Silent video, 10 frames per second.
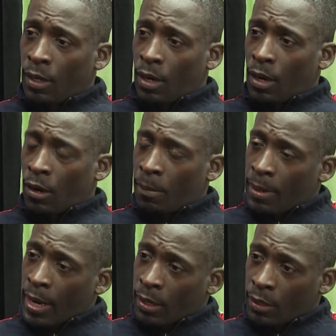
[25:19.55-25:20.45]
urban
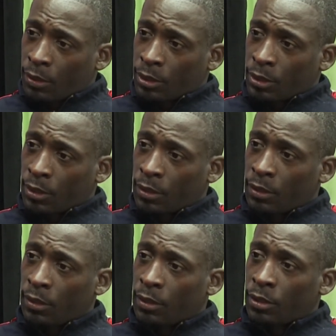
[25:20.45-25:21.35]
agriculture,
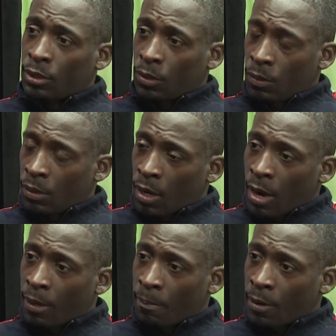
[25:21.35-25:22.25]
school
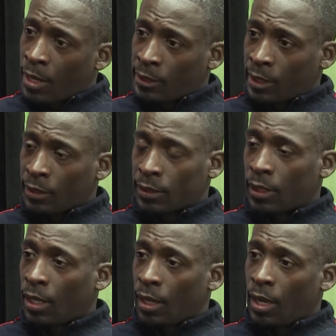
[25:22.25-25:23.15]
garden projects,
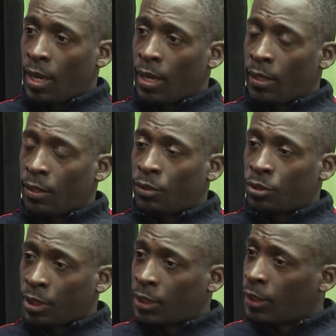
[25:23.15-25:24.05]
and
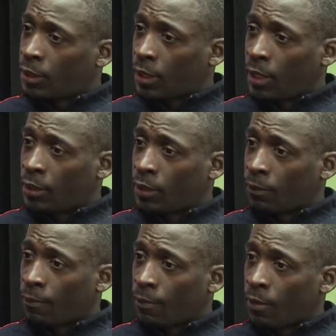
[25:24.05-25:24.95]
nutrition education.
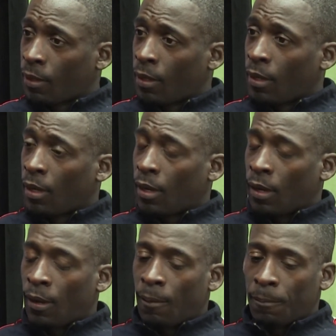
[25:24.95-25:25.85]
Okay.
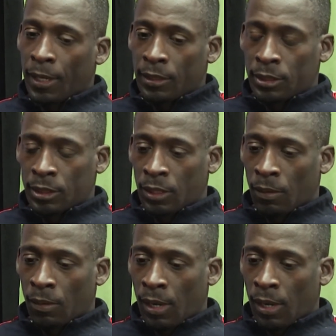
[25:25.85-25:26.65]
And so